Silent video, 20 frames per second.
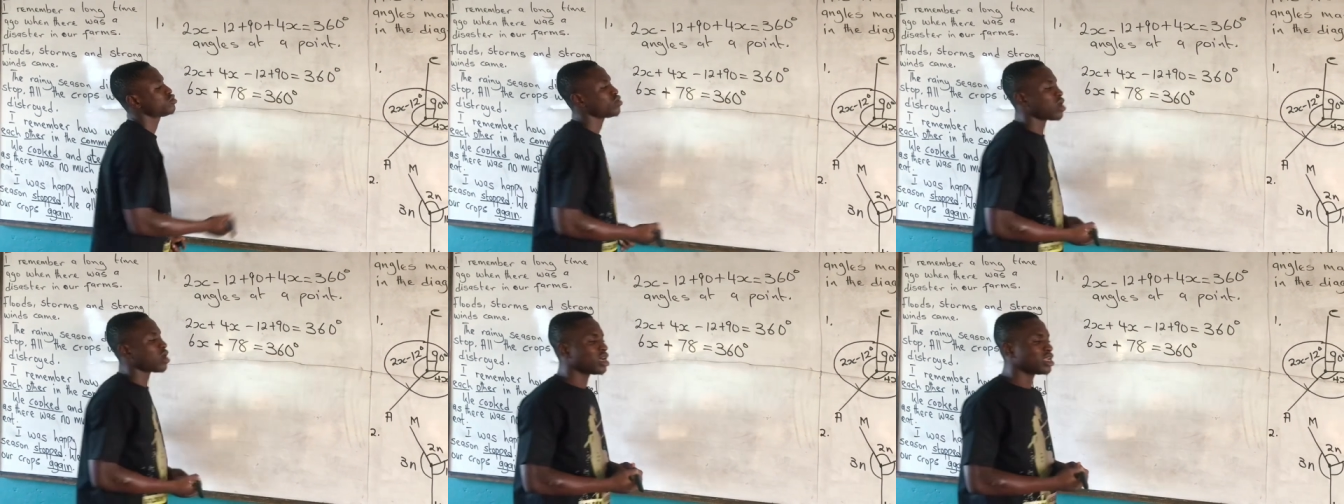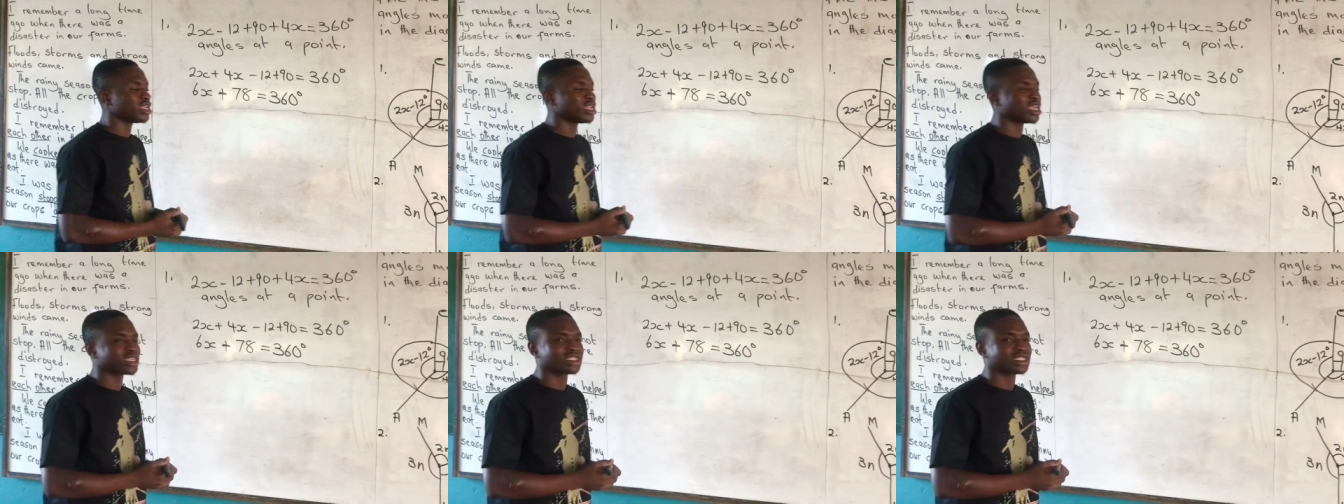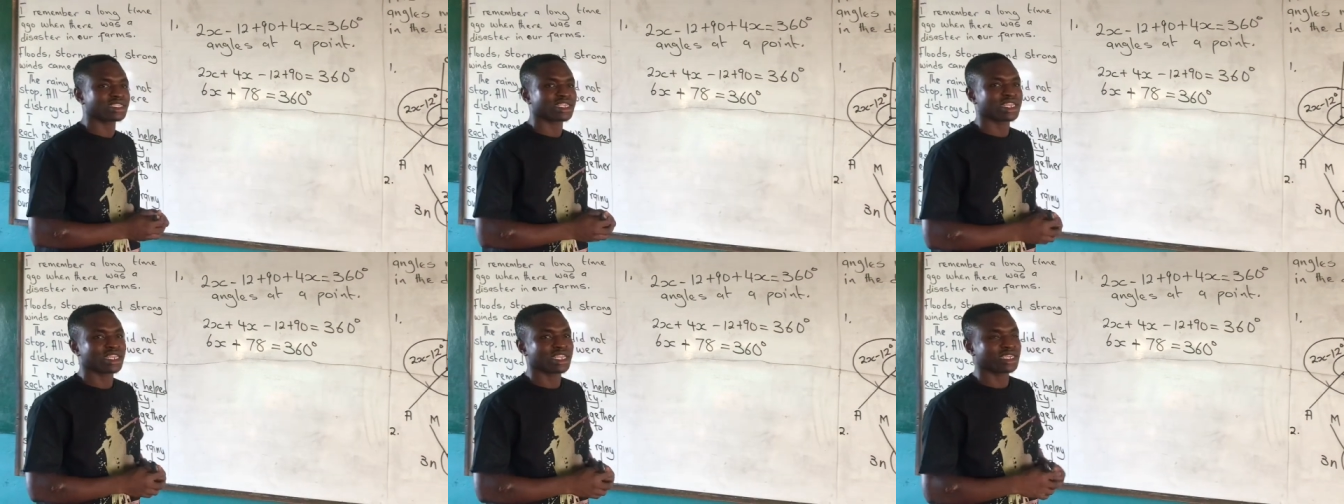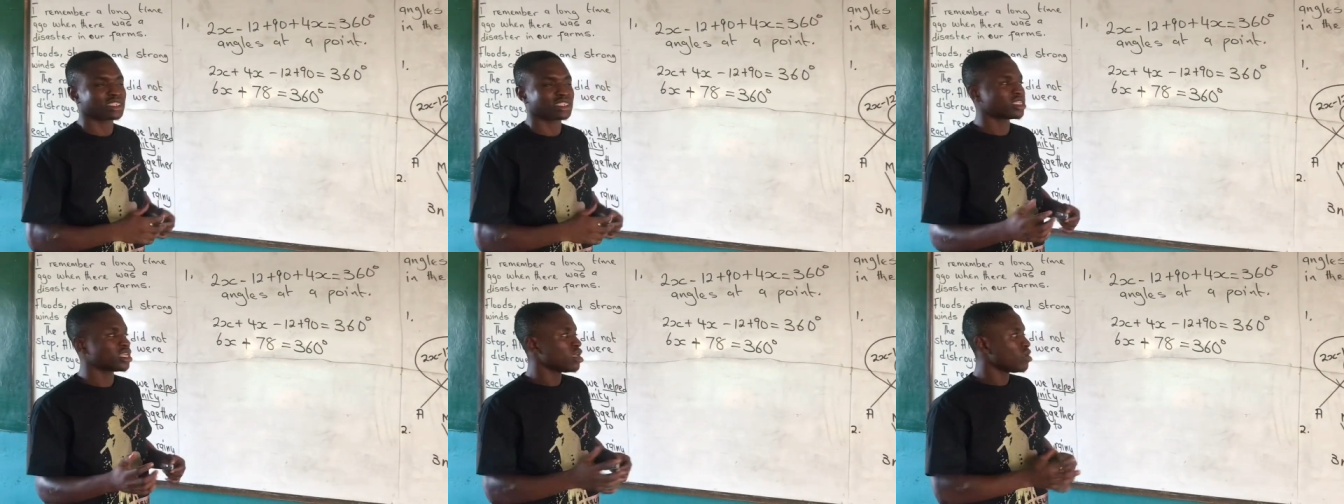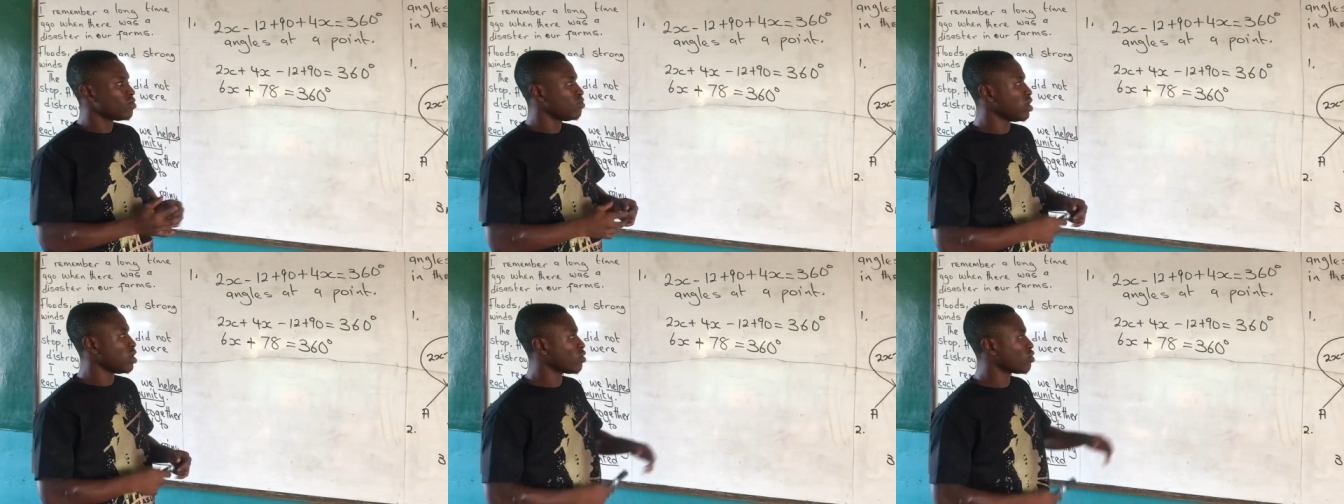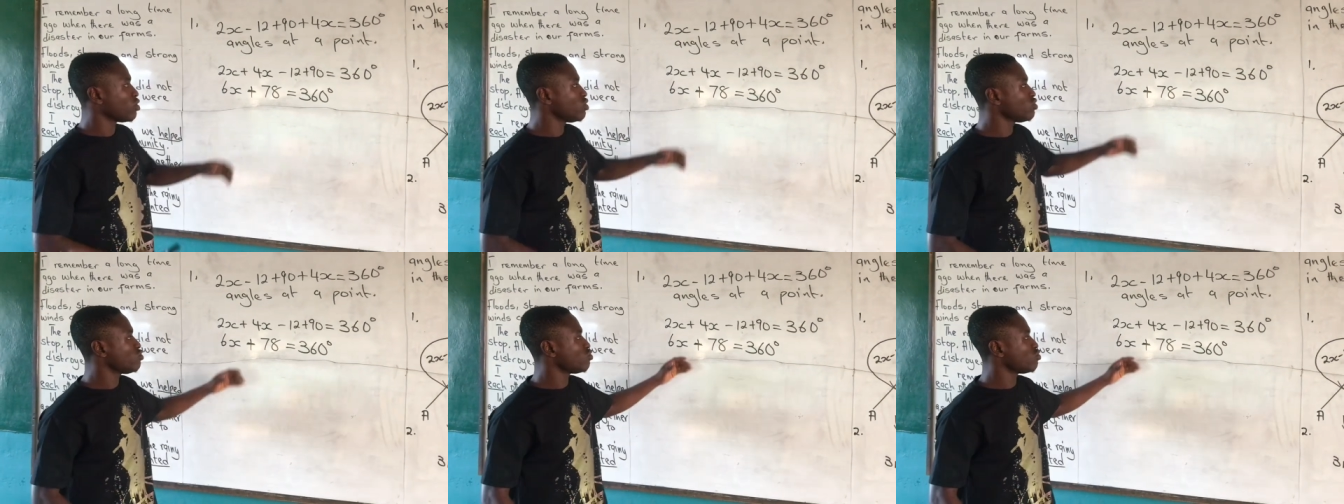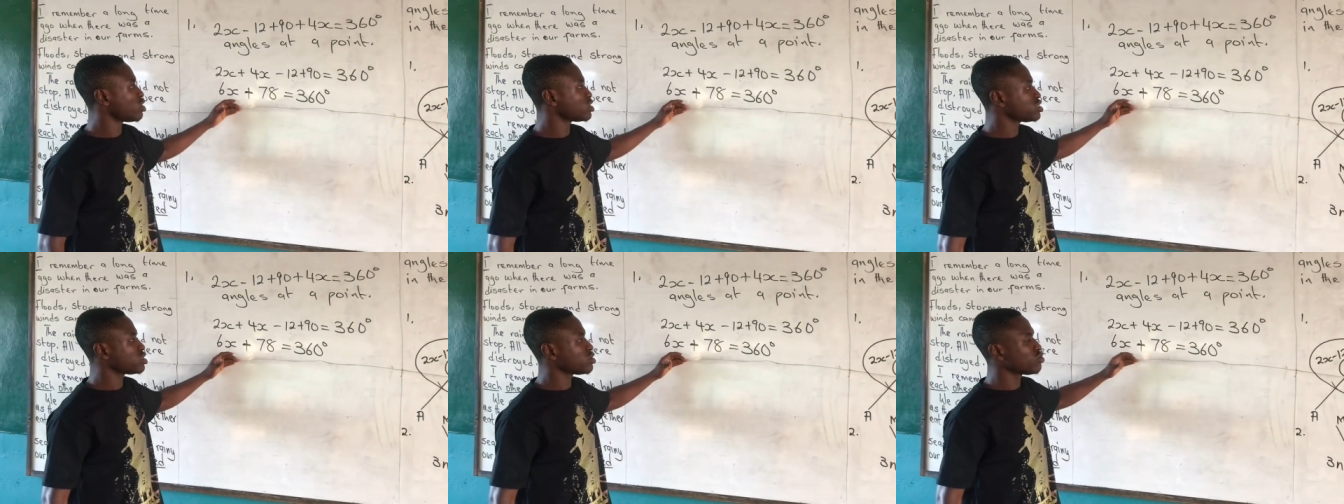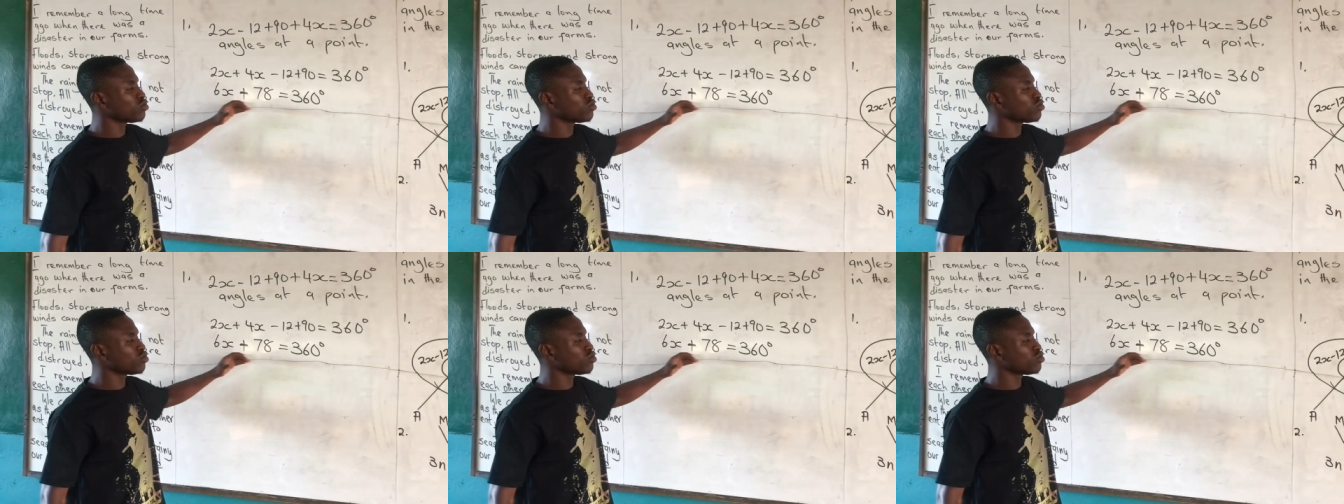So our next thing is we are going to what?